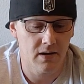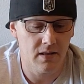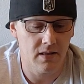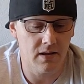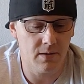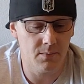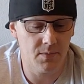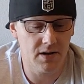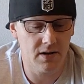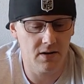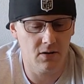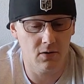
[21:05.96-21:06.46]

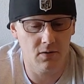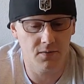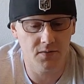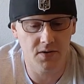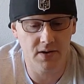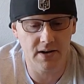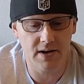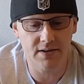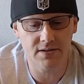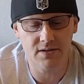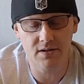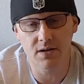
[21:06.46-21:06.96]
let me know if you
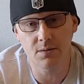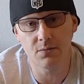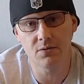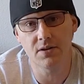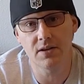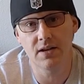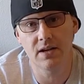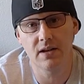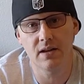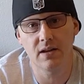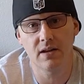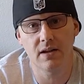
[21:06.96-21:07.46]
guys are able to
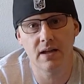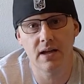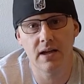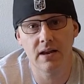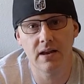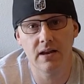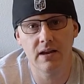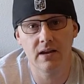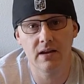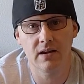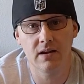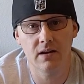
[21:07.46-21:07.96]
get
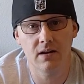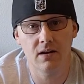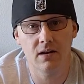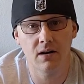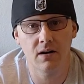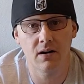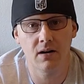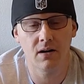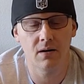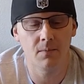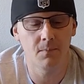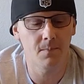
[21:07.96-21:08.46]
any
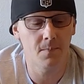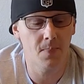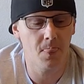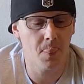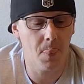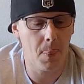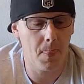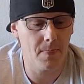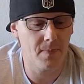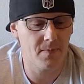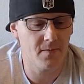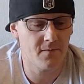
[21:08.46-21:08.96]

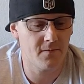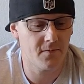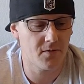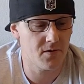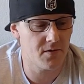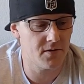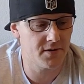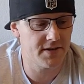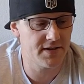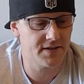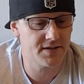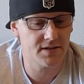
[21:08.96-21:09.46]

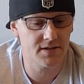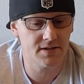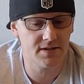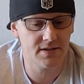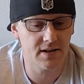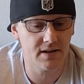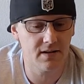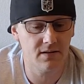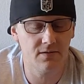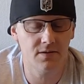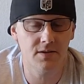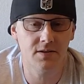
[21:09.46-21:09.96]
further distance
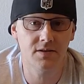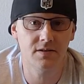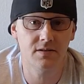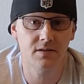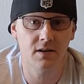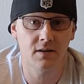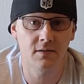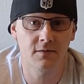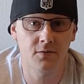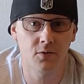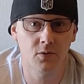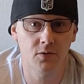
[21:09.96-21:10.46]
out of this,
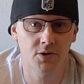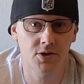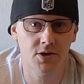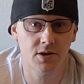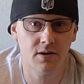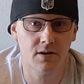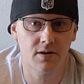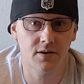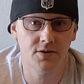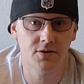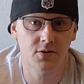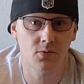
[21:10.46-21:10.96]
a full
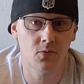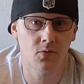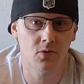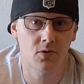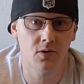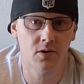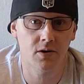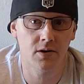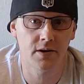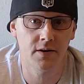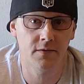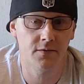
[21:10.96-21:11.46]
charge,
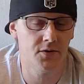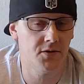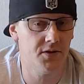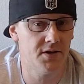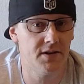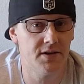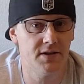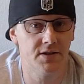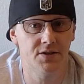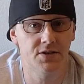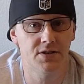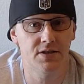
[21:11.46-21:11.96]
or if you
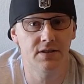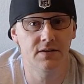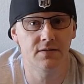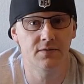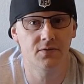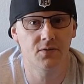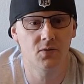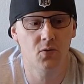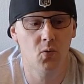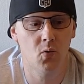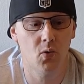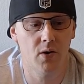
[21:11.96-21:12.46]
didn't
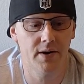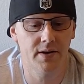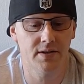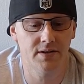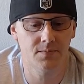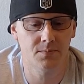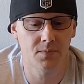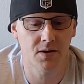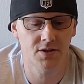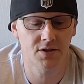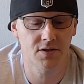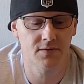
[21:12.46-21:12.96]
achieve quite
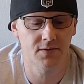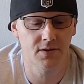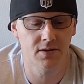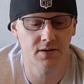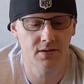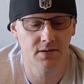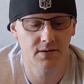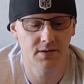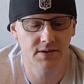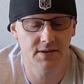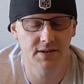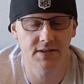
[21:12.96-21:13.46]
as much of
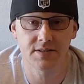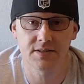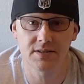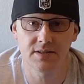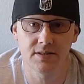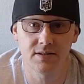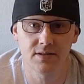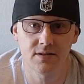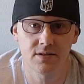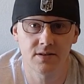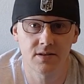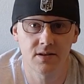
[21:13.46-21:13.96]
a
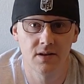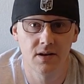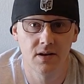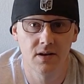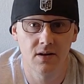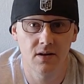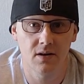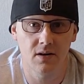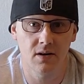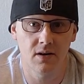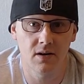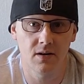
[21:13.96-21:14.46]
distance.
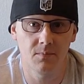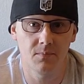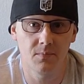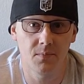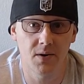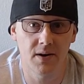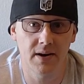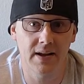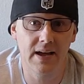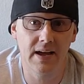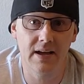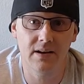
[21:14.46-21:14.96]

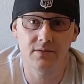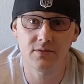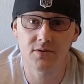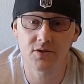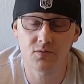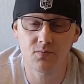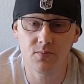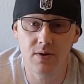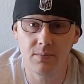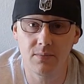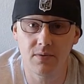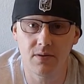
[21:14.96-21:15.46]
But again,
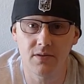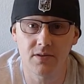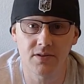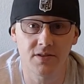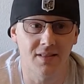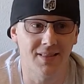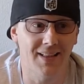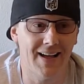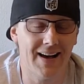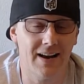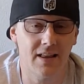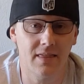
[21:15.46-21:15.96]
just remember, there's a
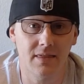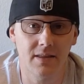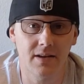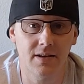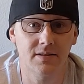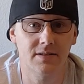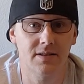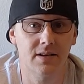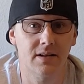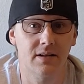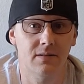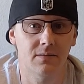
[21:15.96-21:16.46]
lot of
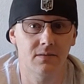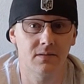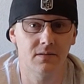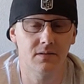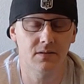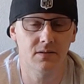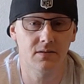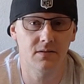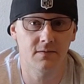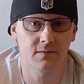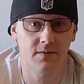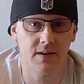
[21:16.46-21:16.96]
things that can
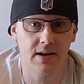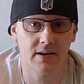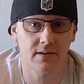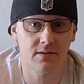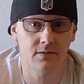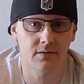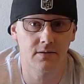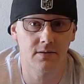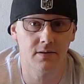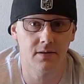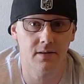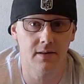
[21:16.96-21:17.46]

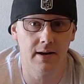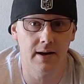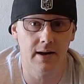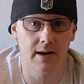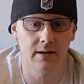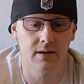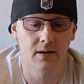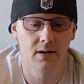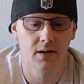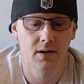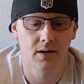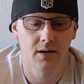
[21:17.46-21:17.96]
factor into
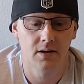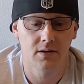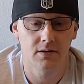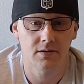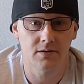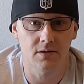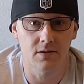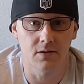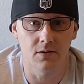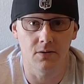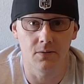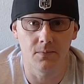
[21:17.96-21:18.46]
that.
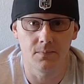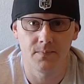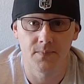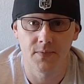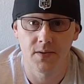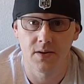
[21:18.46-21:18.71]
So